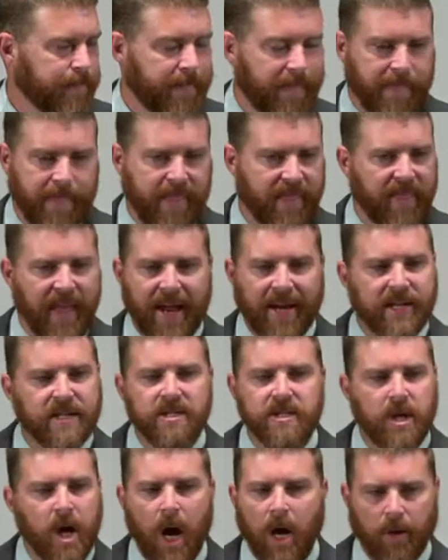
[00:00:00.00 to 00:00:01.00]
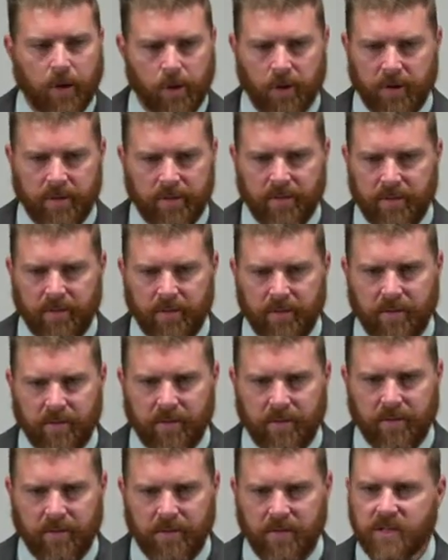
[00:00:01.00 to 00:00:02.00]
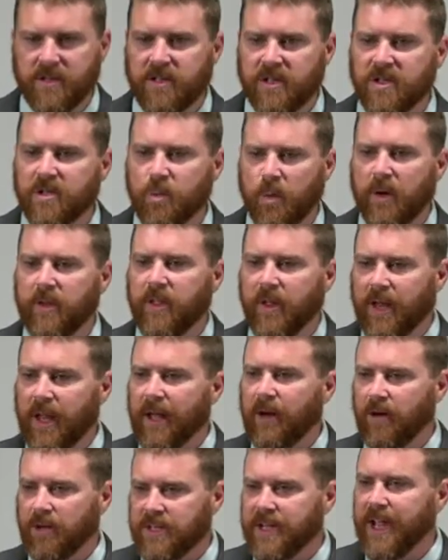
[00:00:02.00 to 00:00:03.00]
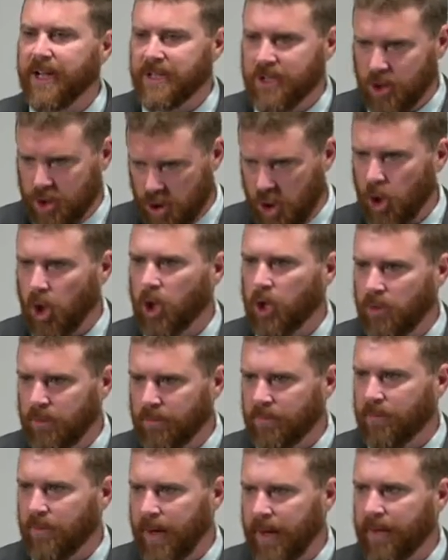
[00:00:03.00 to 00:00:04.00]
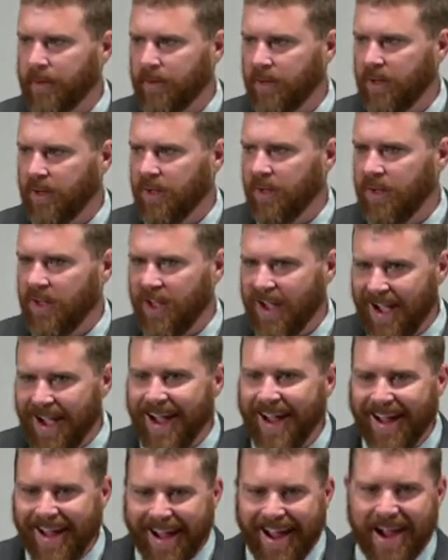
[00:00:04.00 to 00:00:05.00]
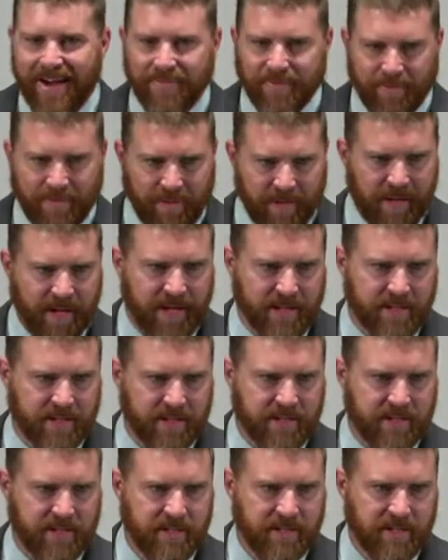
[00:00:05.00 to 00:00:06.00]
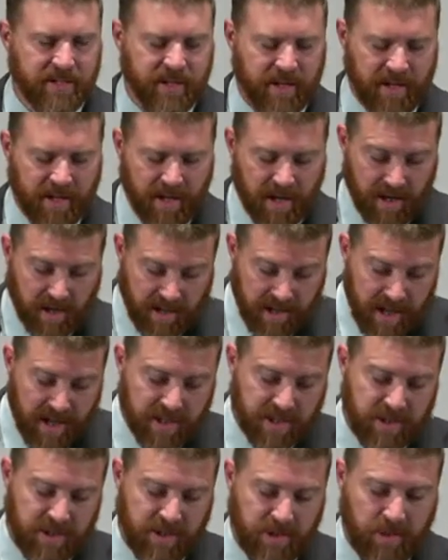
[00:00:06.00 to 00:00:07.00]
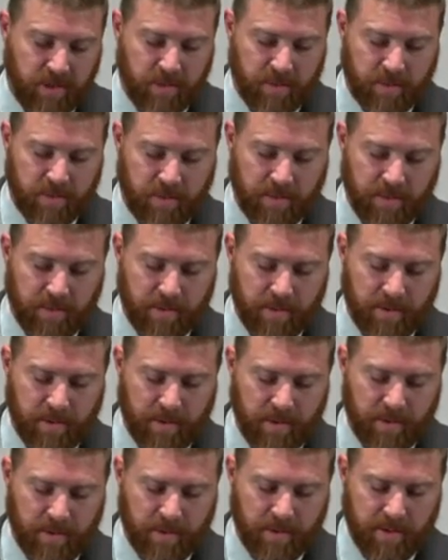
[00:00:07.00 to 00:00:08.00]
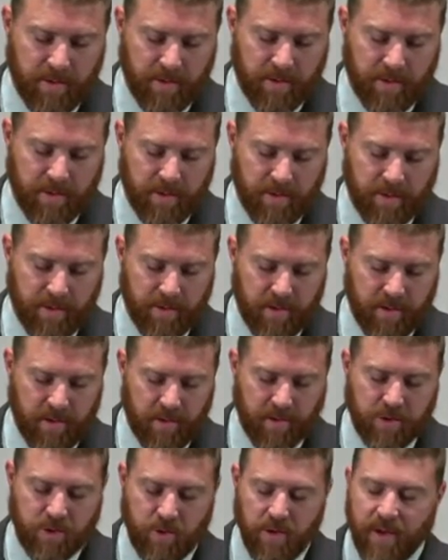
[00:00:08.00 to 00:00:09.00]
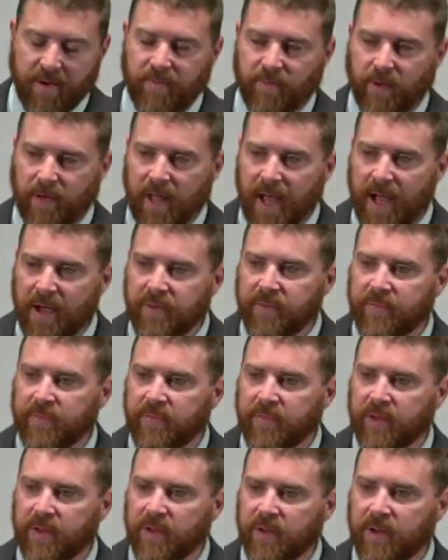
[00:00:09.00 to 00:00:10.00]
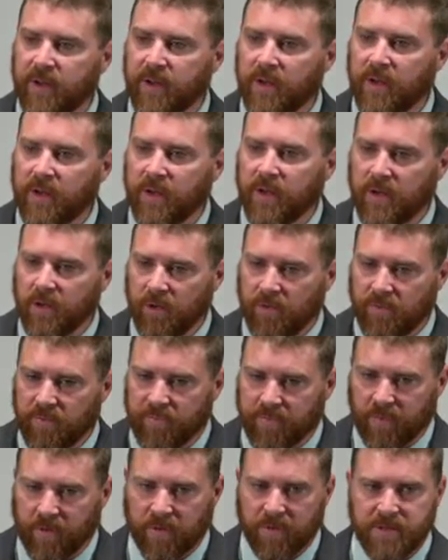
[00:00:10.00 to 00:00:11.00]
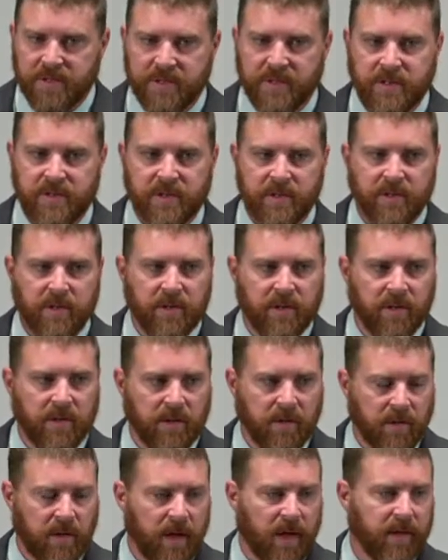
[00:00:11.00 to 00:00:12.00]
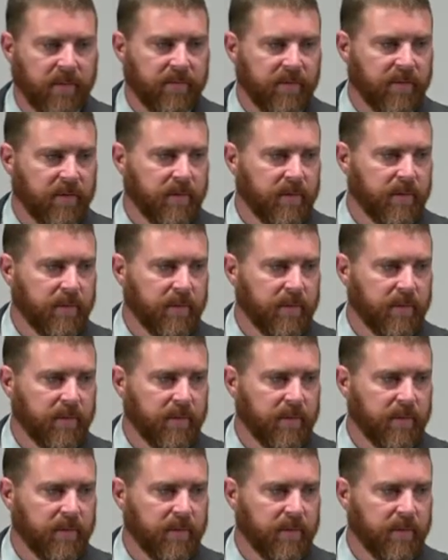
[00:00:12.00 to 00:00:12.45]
That is not good. This is where the letter takes a turn, right? I have this against you, that you have left your first love.